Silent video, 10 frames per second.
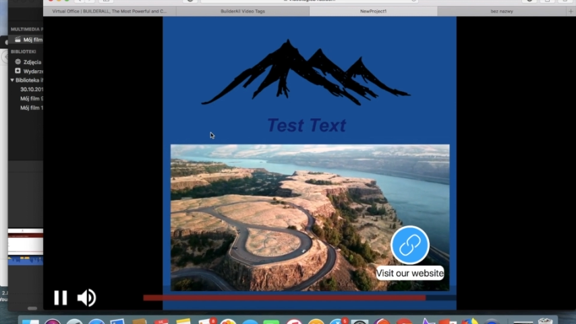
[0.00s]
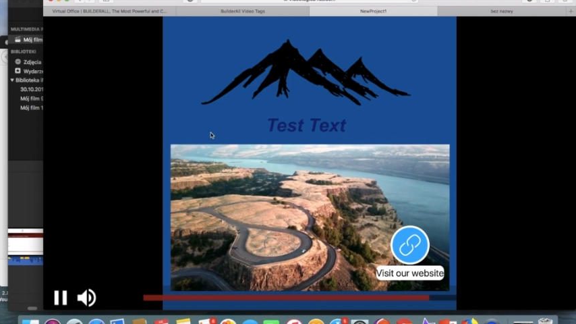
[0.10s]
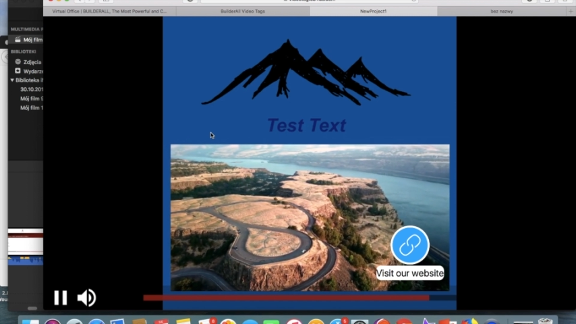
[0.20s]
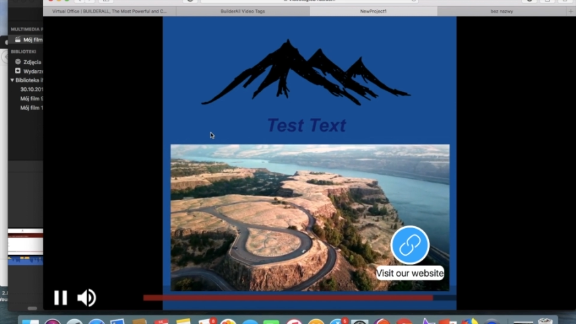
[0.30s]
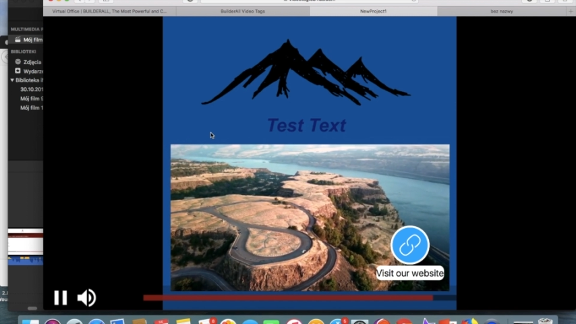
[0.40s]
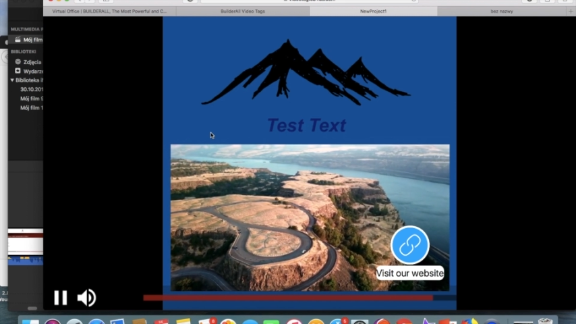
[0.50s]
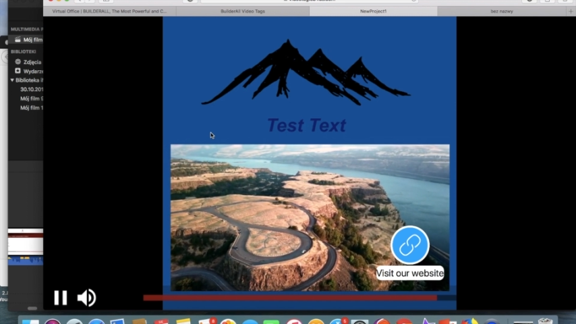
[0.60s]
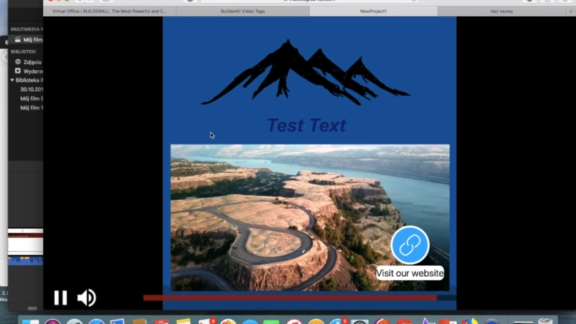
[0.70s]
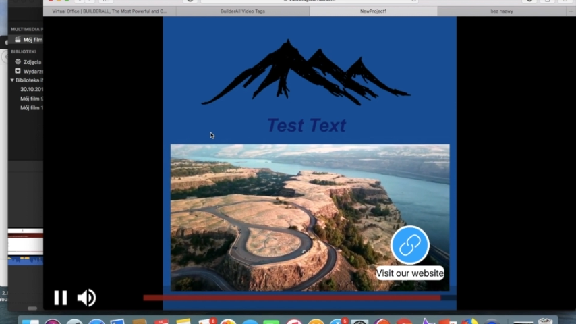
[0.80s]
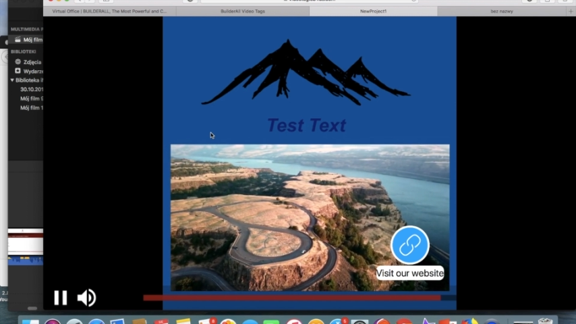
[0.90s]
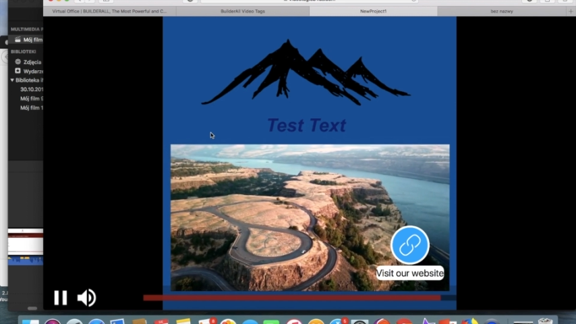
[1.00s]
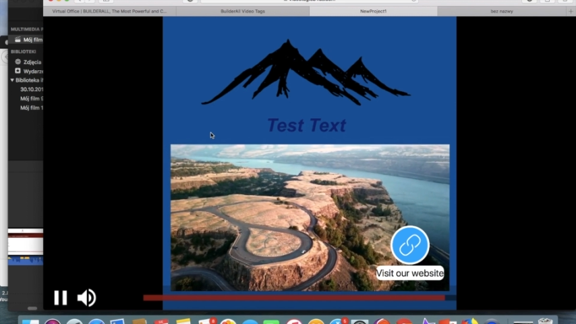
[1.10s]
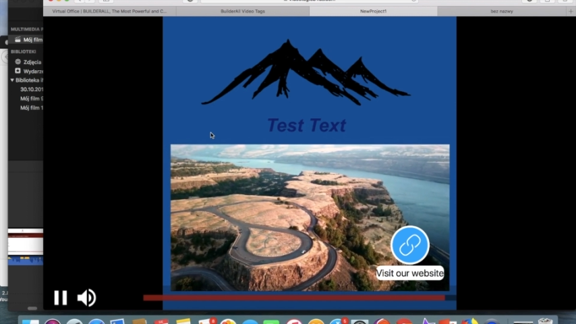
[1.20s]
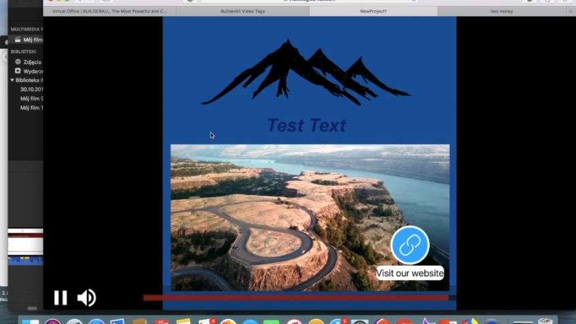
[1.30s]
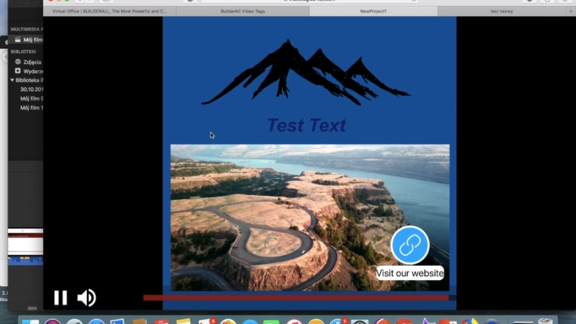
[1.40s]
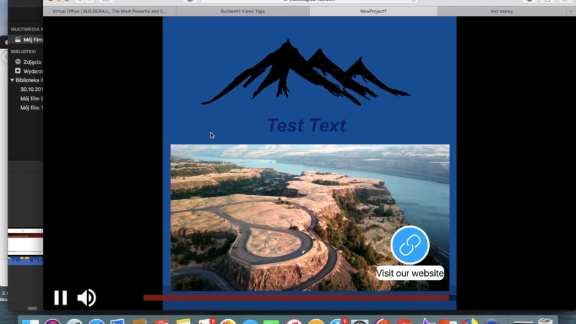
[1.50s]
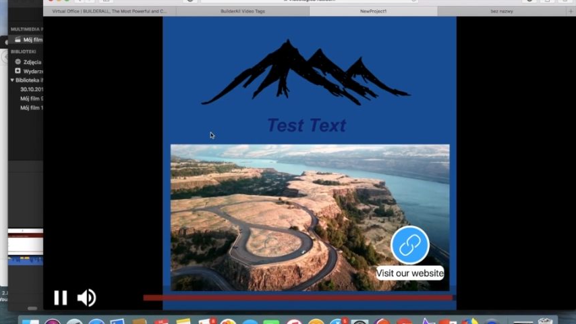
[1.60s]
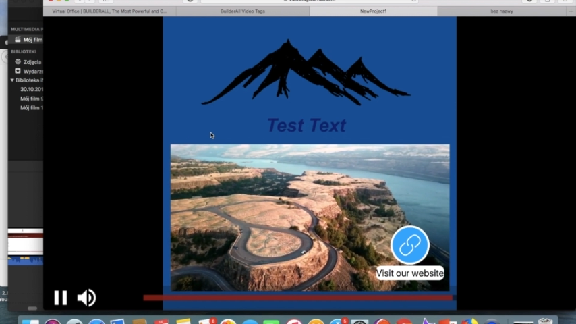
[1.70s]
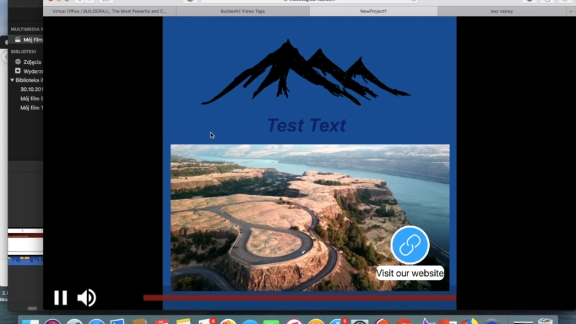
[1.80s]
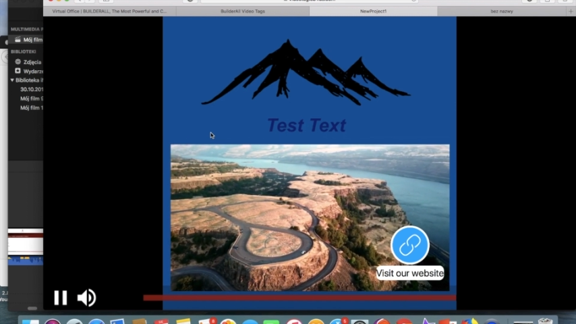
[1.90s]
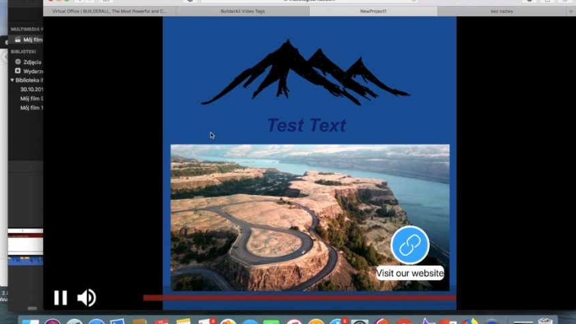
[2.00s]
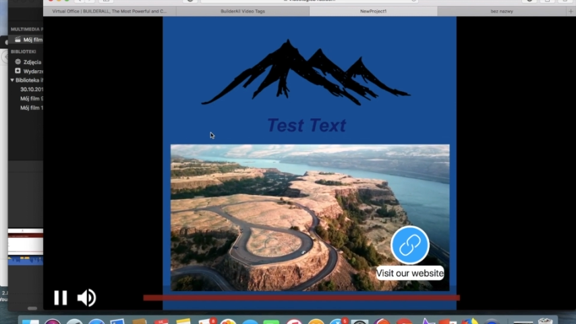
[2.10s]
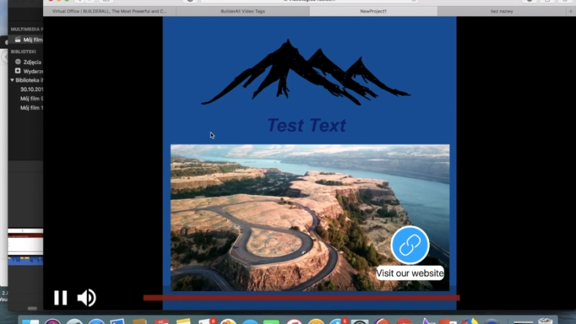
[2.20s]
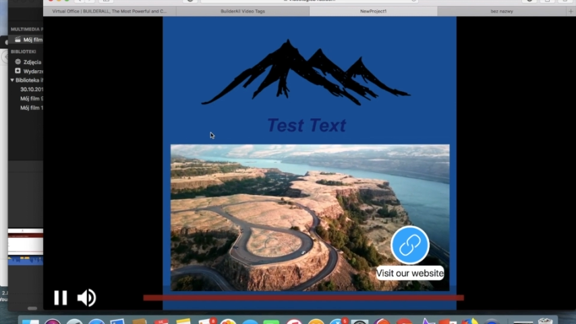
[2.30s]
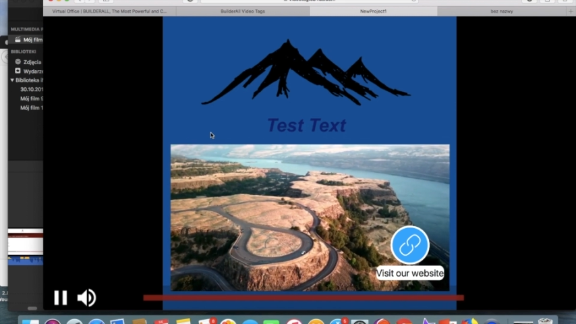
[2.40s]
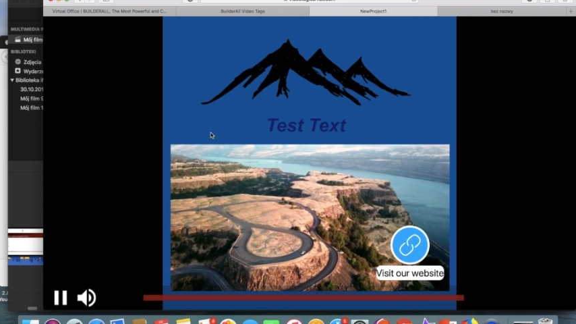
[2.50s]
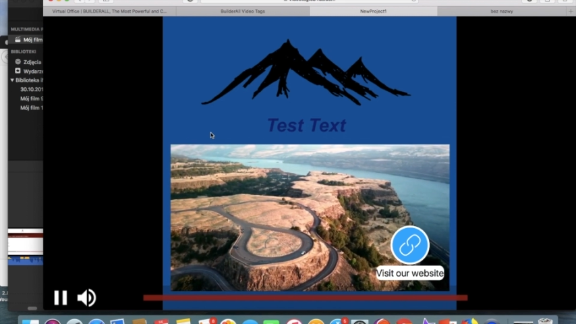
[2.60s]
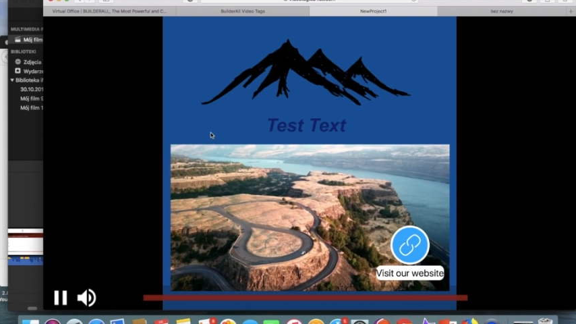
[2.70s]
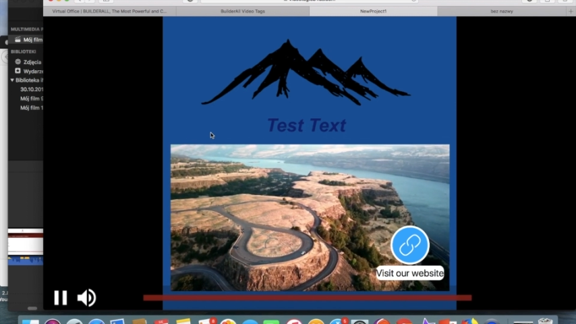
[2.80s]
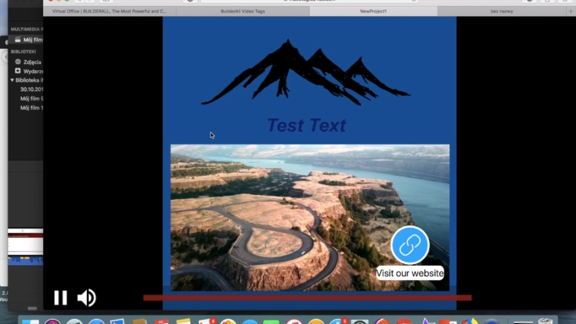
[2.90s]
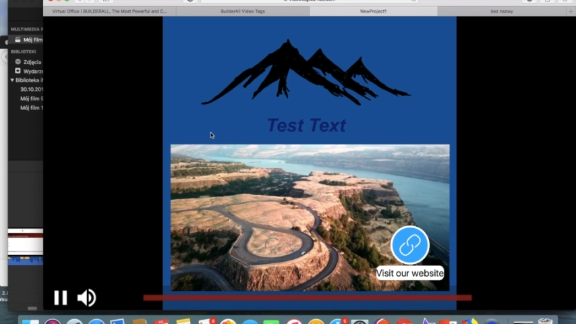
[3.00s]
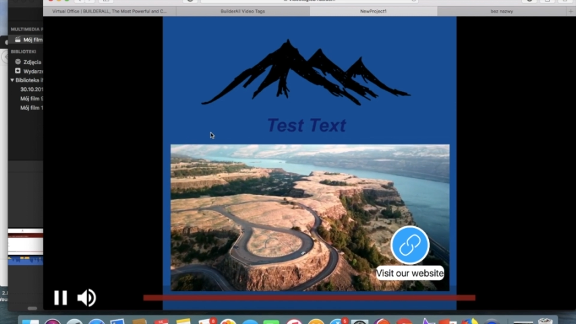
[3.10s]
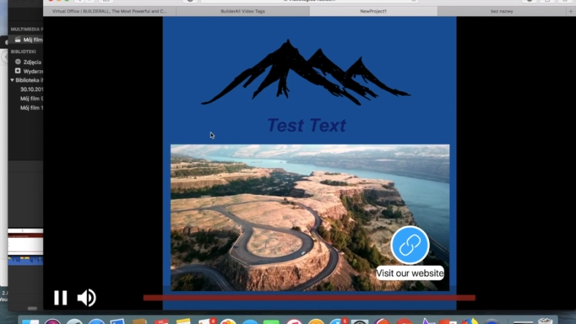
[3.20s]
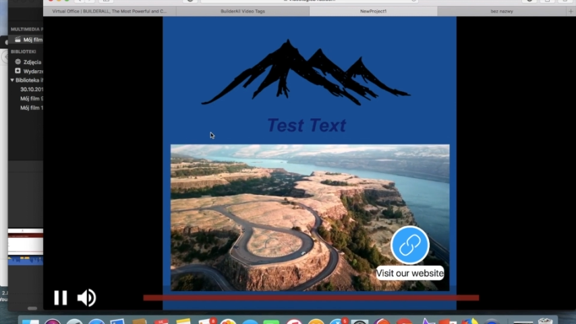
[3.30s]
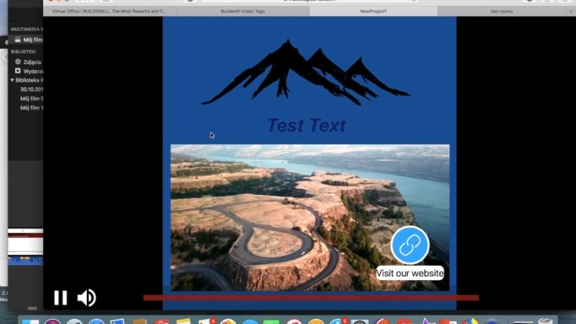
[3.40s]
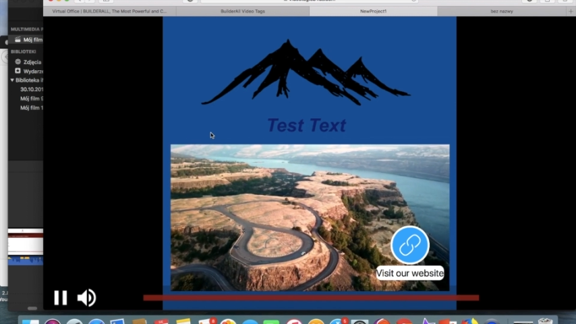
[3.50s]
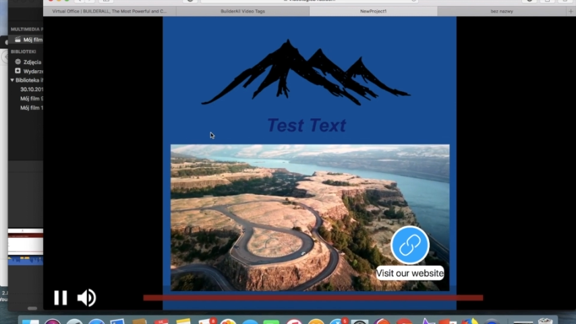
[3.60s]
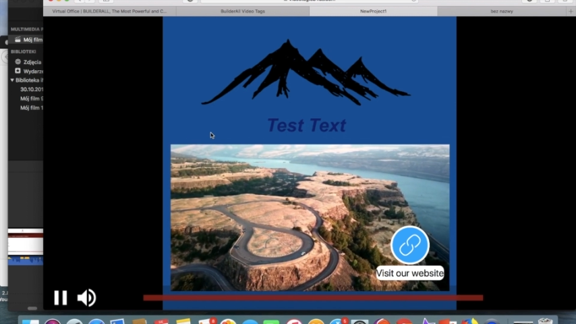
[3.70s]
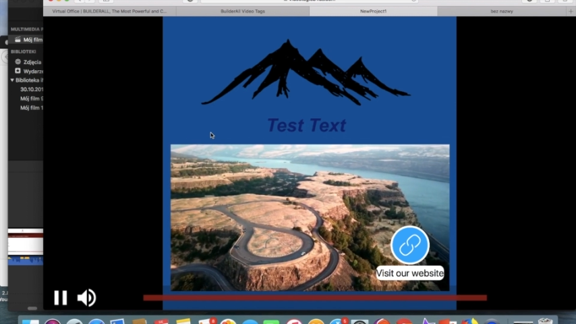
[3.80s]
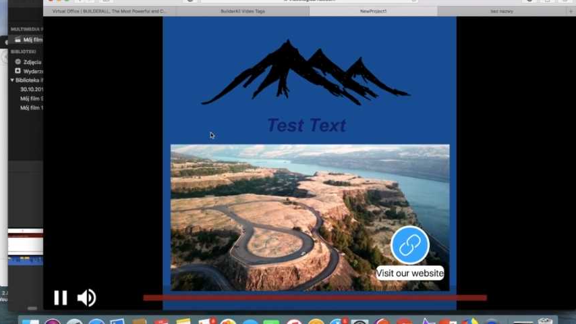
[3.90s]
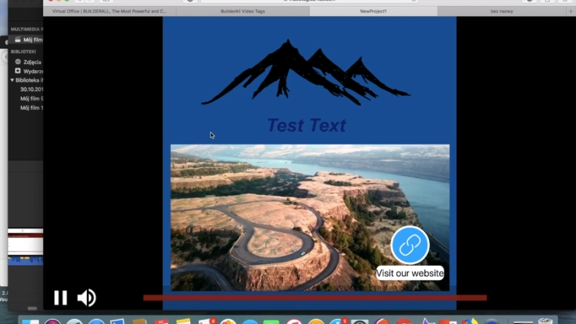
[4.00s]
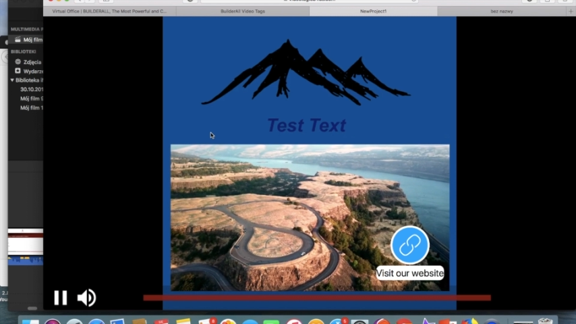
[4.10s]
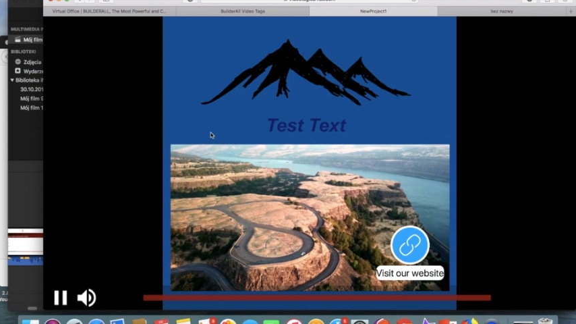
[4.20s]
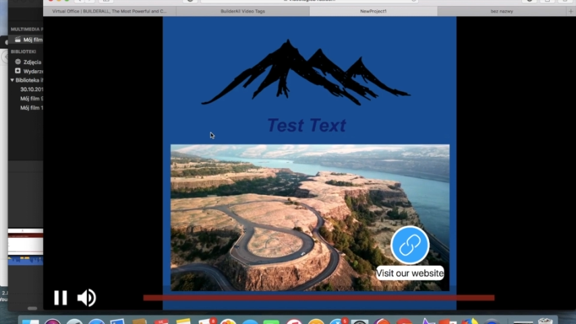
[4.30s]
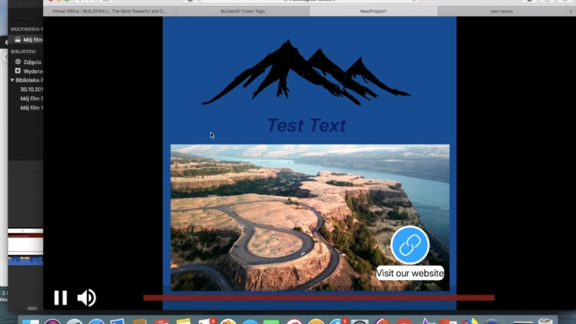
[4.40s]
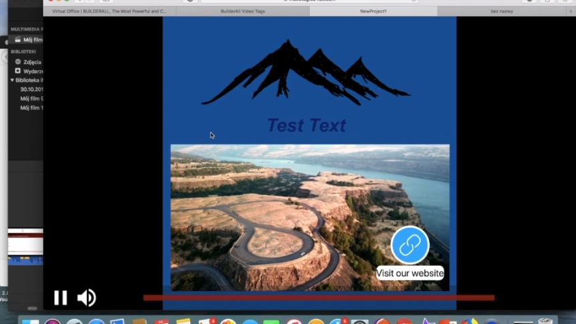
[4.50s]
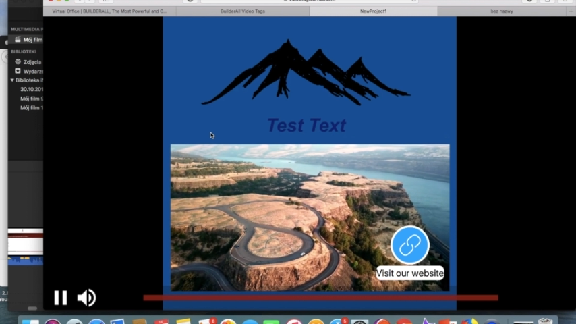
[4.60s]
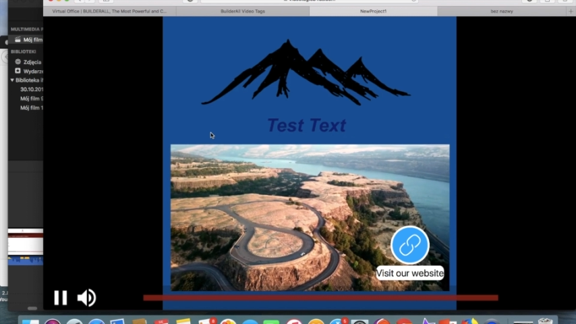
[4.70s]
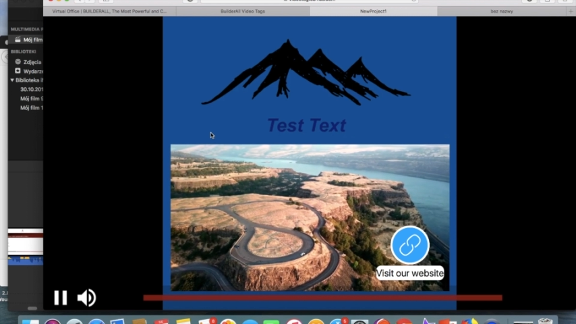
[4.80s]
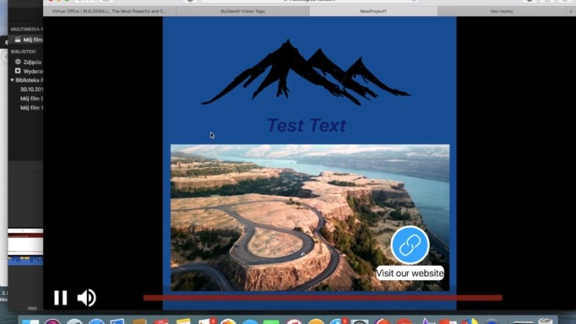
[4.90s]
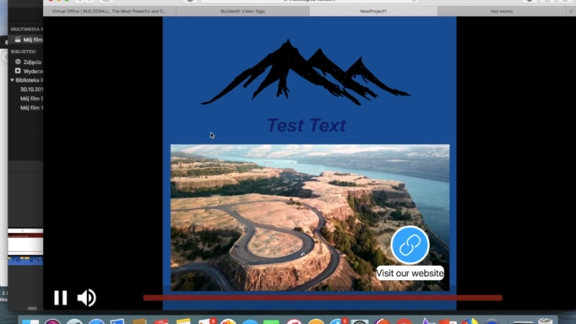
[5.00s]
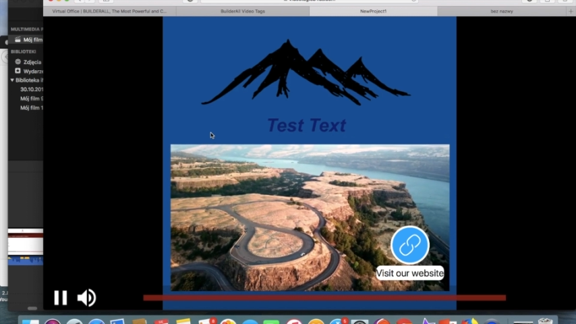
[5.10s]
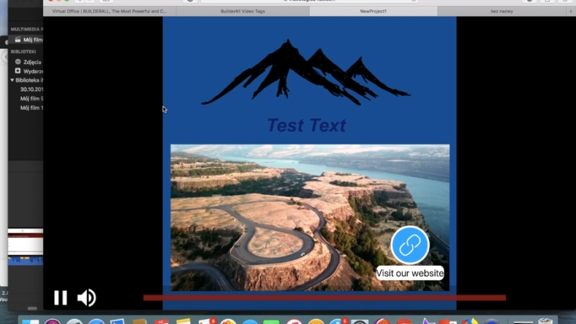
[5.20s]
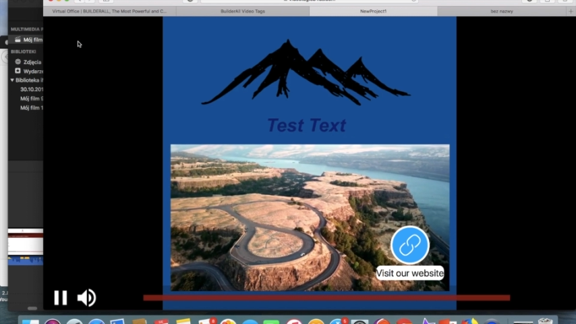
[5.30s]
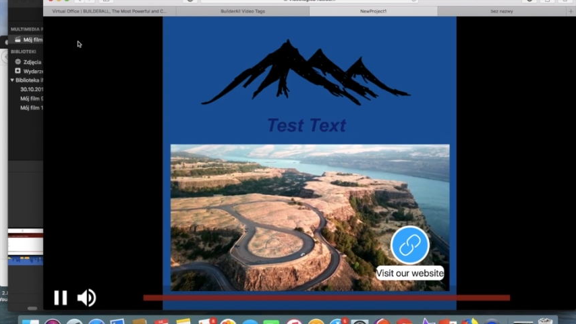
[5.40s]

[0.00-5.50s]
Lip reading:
Nobody's mouth can be seen.